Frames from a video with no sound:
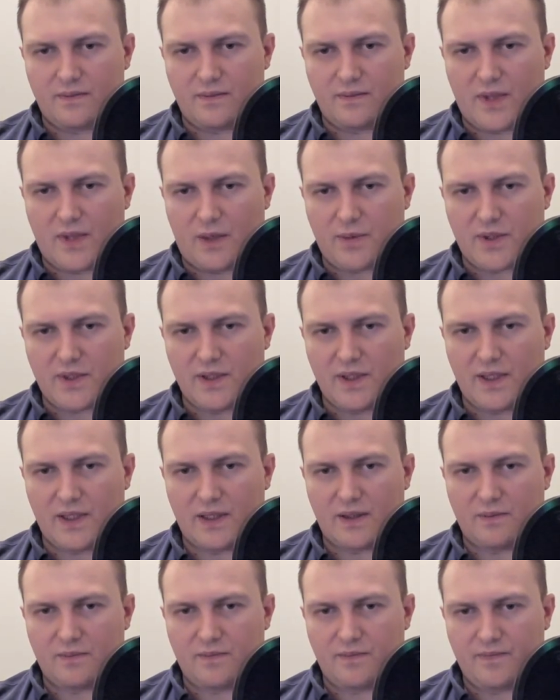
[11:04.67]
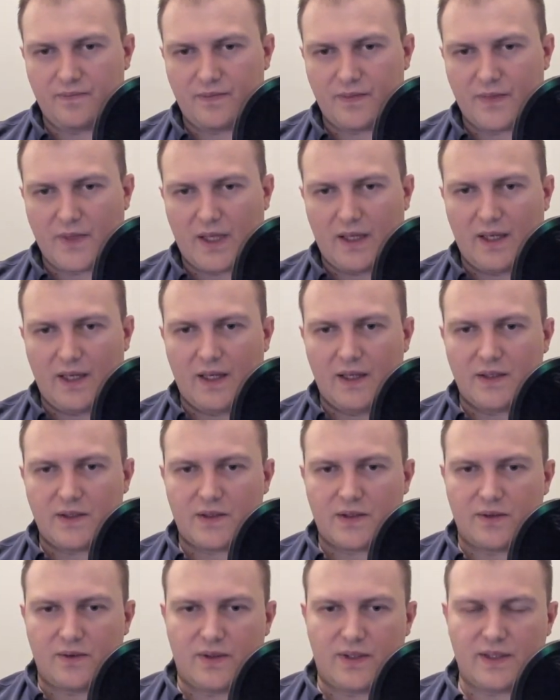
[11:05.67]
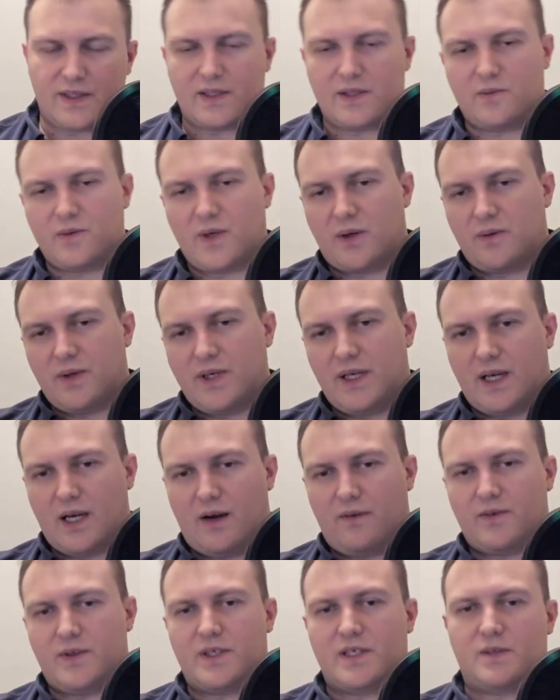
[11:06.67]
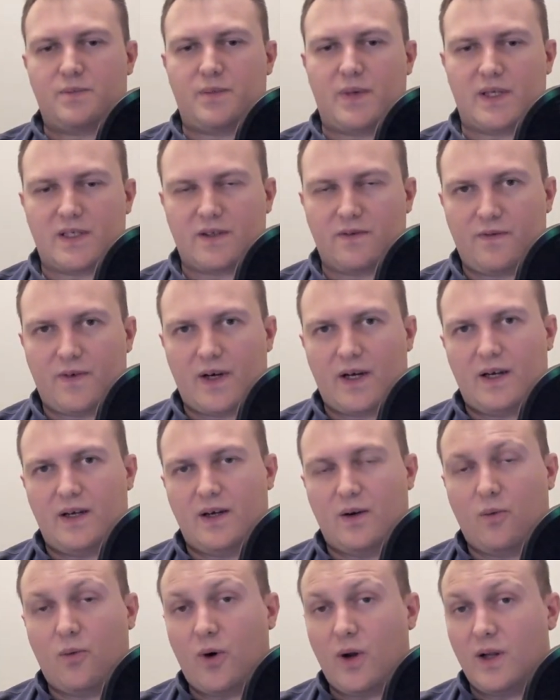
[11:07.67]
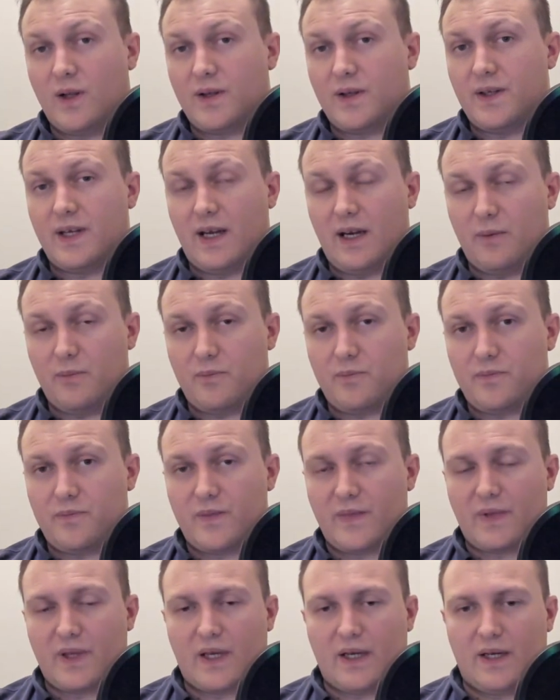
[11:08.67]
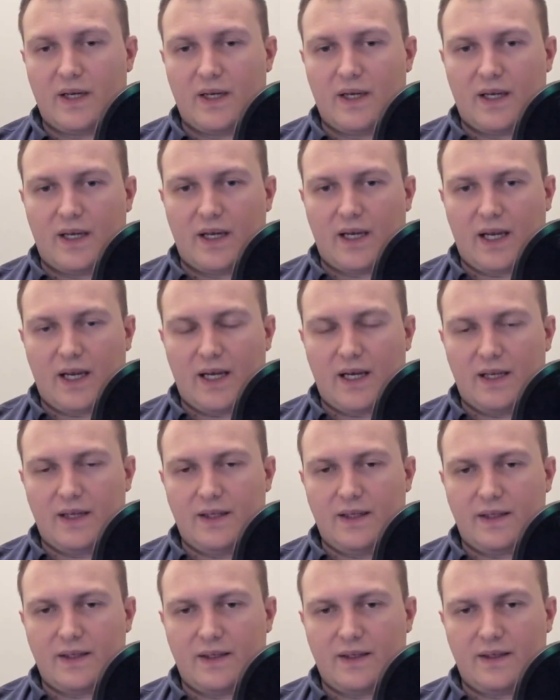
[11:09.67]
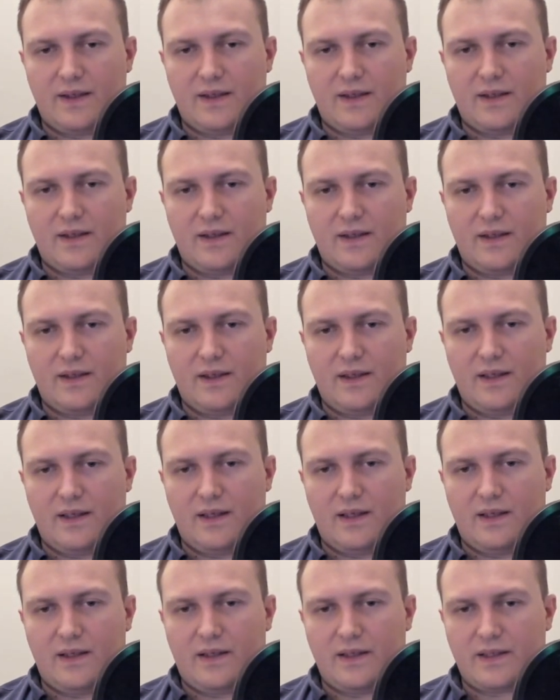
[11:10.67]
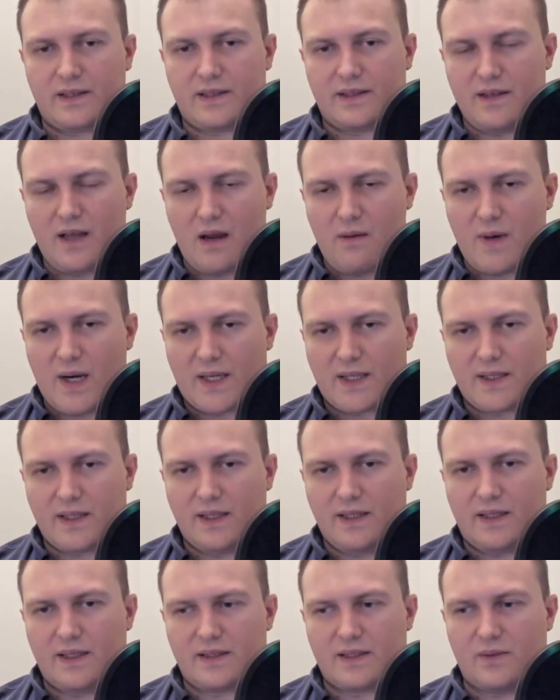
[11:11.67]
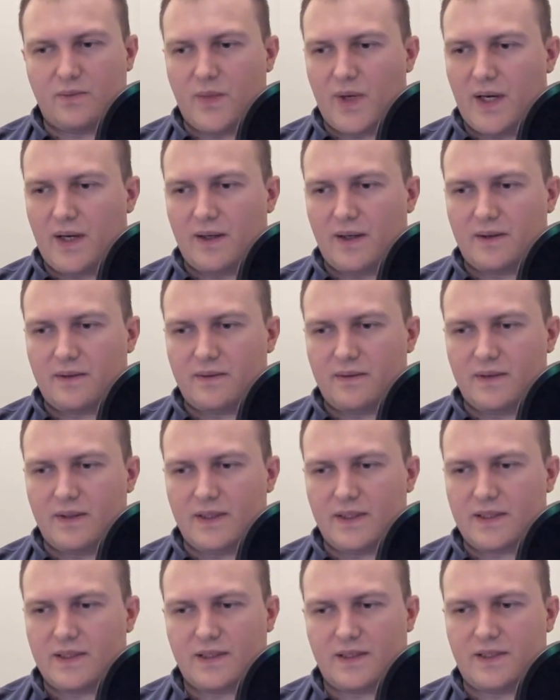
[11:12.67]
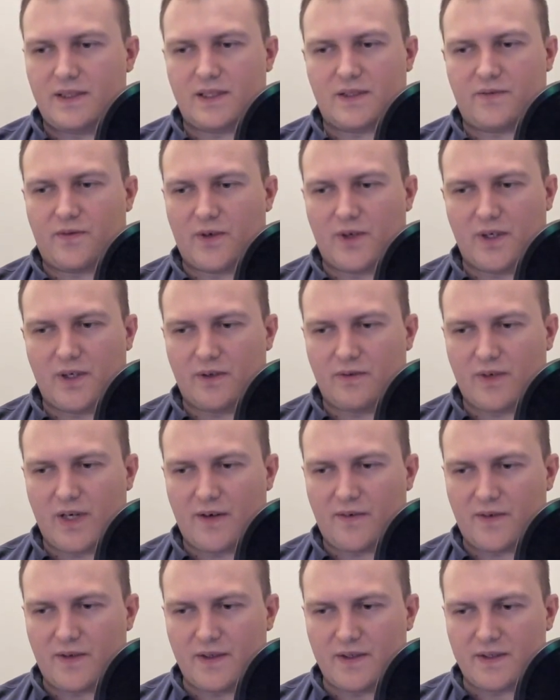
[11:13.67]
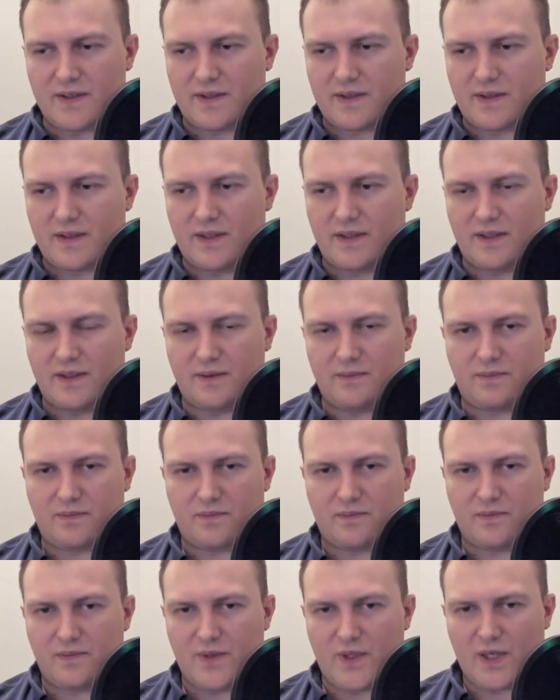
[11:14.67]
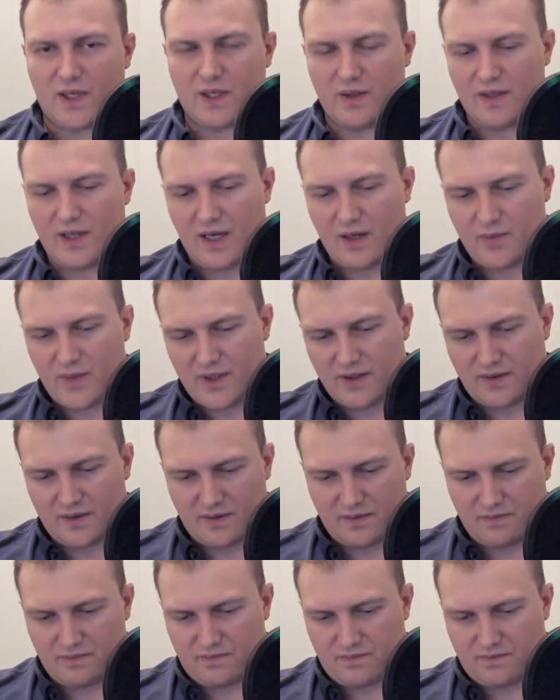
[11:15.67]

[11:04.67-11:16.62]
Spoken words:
option here. So this is where we have to specify a wallet name. And this name actually doesn't matter. This is just for your reference. You can name it,